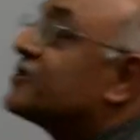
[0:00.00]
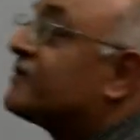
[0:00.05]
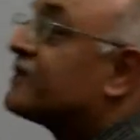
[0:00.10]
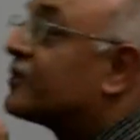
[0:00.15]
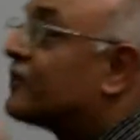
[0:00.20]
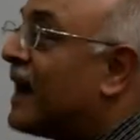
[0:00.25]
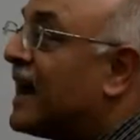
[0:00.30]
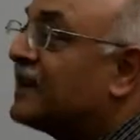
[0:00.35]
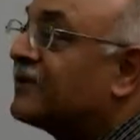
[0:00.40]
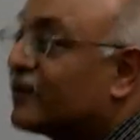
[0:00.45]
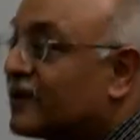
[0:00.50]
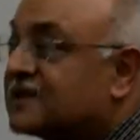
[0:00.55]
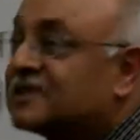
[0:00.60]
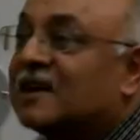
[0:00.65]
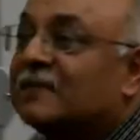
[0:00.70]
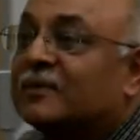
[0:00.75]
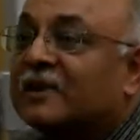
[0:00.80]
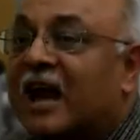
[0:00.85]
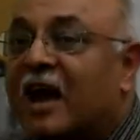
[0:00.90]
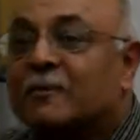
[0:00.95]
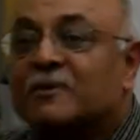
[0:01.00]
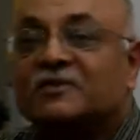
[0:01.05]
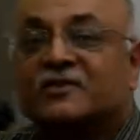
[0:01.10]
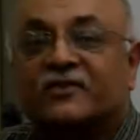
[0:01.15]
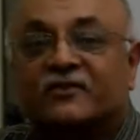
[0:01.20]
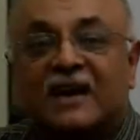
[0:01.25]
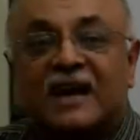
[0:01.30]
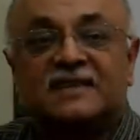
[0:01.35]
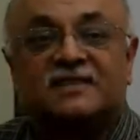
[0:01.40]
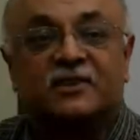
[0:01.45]
of the rise, for example, how much of the
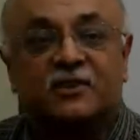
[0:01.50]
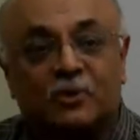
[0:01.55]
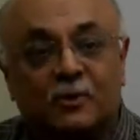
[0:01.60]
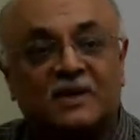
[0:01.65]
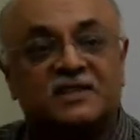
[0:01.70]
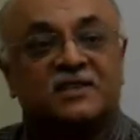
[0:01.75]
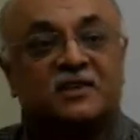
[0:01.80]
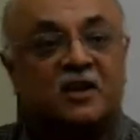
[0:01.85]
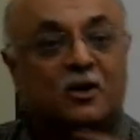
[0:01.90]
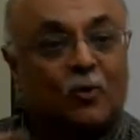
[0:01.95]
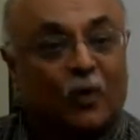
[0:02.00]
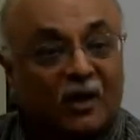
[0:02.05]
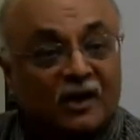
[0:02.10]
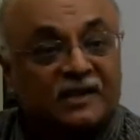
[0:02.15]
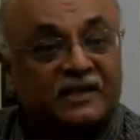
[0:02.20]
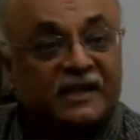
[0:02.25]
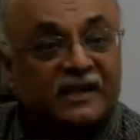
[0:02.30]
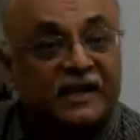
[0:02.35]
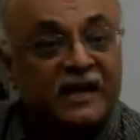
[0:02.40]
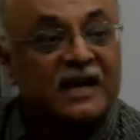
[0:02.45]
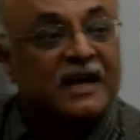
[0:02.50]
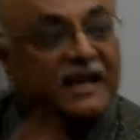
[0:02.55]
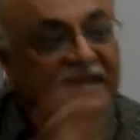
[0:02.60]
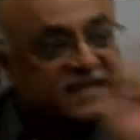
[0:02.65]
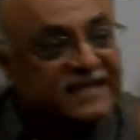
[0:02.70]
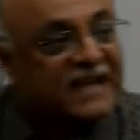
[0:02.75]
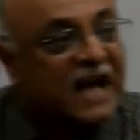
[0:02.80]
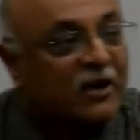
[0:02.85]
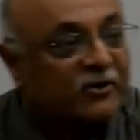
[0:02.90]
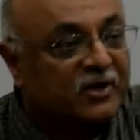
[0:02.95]
rise in US inequality is
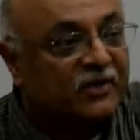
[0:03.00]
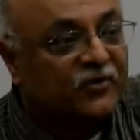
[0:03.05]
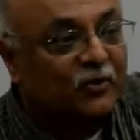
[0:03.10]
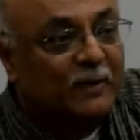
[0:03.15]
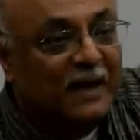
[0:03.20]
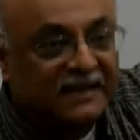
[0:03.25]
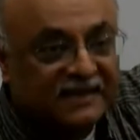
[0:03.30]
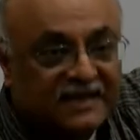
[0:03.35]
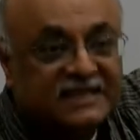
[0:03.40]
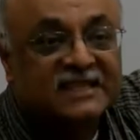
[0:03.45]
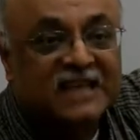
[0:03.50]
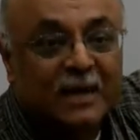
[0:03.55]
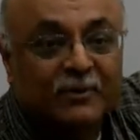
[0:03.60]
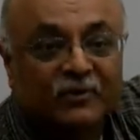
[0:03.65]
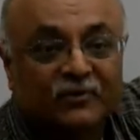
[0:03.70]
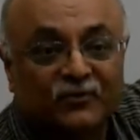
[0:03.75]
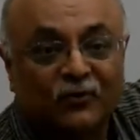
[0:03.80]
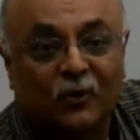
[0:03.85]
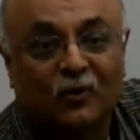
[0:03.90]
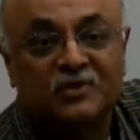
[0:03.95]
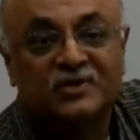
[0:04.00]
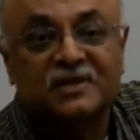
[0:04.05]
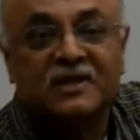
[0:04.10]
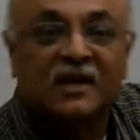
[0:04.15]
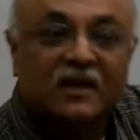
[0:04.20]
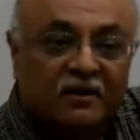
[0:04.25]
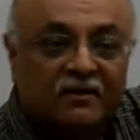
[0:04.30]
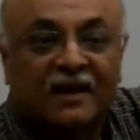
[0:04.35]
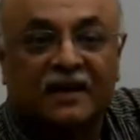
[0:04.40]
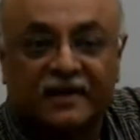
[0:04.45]
accounted for by this type of force
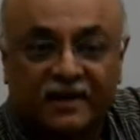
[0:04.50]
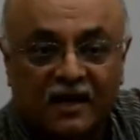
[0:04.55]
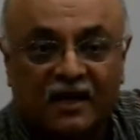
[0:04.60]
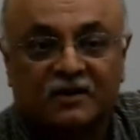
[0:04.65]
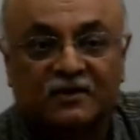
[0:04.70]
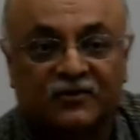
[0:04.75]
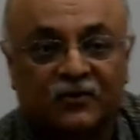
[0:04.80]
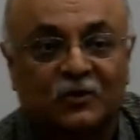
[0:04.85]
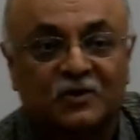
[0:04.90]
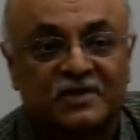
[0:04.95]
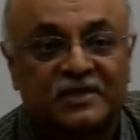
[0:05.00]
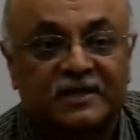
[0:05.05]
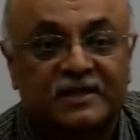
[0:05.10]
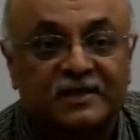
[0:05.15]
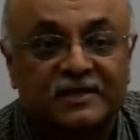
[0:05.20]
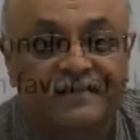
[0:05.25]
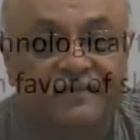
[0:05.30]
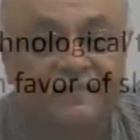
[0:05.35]
rather than other forces.